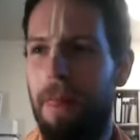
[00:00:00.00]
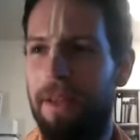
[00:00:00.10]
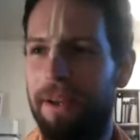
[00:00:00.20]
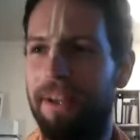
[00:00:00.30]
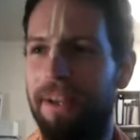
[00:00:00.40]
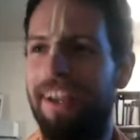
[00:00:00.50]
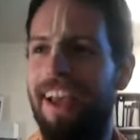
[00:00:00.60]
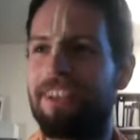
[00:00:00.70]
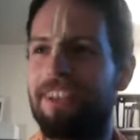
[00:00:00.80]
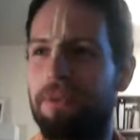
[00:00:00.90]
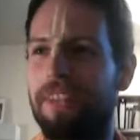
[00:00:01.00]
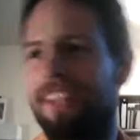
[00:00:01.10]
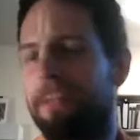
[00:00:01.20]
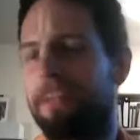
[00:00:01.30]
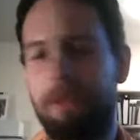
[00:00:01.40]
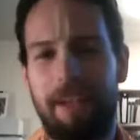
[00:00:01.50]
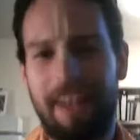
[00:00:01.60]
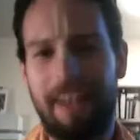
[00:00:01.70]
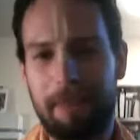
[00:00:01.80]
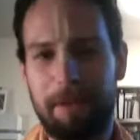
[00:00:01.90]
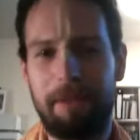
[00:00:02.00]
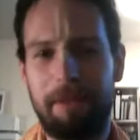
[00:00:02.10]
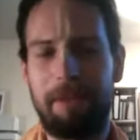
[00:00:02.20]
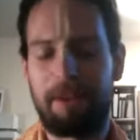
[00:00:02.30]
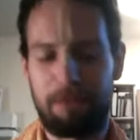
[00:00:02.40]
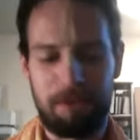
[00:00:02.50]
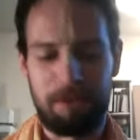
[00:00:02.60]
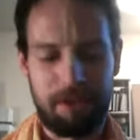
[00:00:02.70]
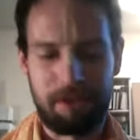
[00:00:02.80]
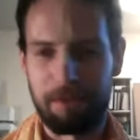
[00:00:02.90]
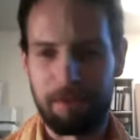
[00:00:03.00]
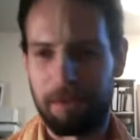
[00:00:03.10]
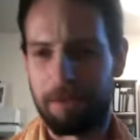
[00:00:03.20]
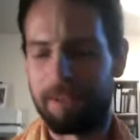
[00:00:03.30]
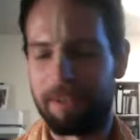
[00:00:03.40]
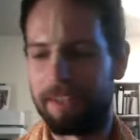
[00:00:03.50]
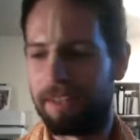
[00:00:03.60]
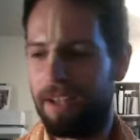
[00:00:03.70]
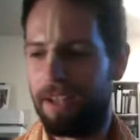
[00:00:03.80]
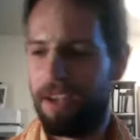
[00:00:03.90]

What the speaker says: It's correlated to something that had happened in the modern world also very recently.